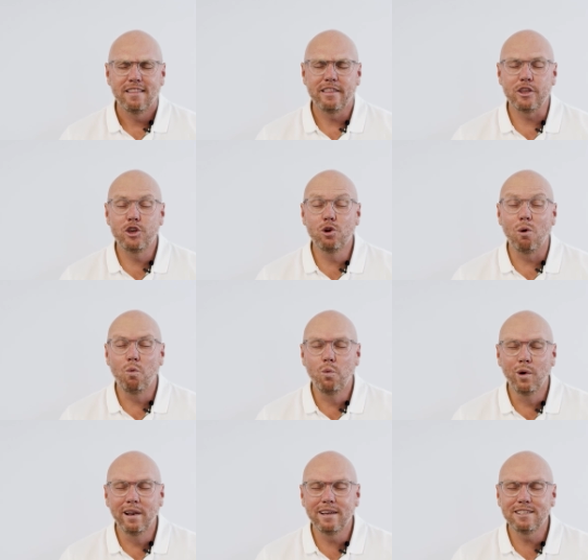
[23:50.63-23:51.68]
that you are
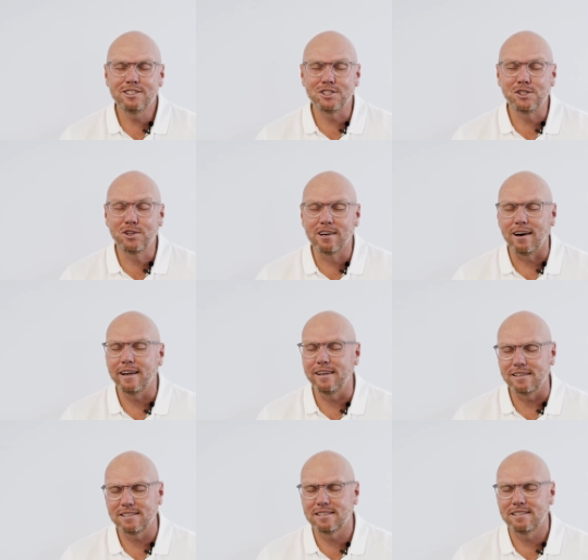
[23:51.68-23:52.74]
willing to guide
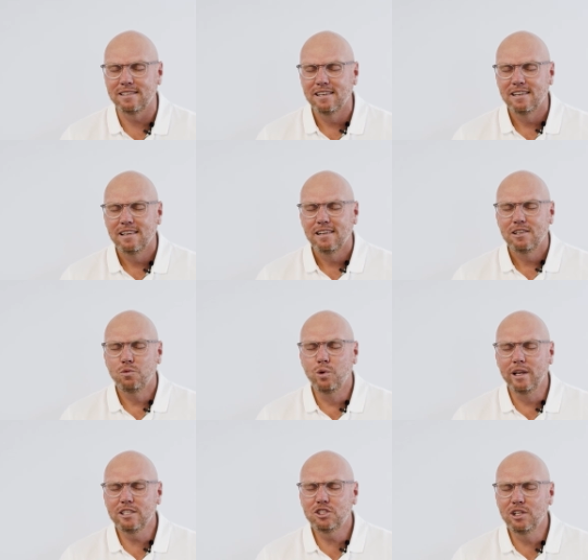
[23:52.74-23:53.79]
us,
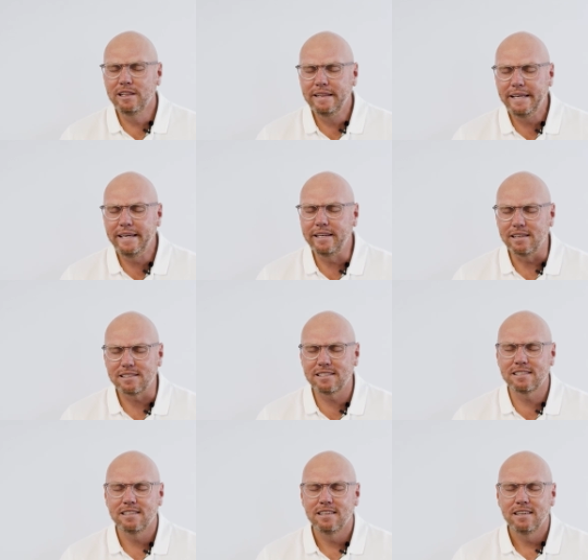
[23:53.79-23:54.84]
willing to lead
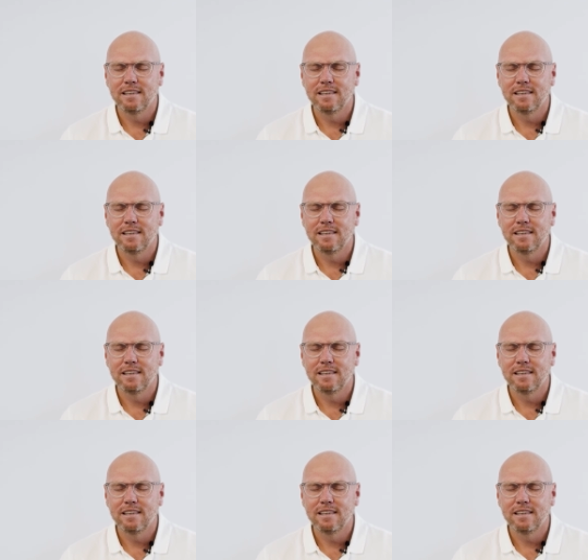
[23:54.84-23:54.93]
us